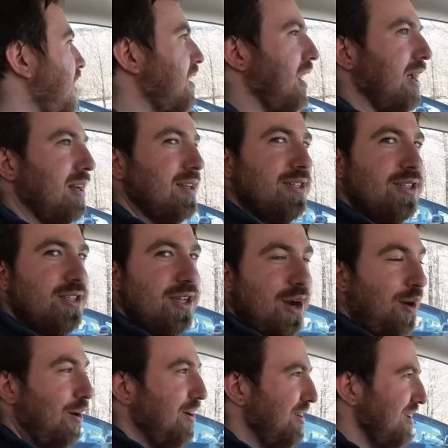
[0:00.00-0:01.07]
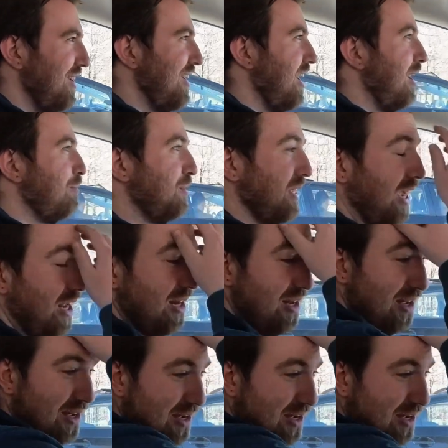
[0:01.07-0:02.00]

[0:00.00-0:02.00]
All right, so update.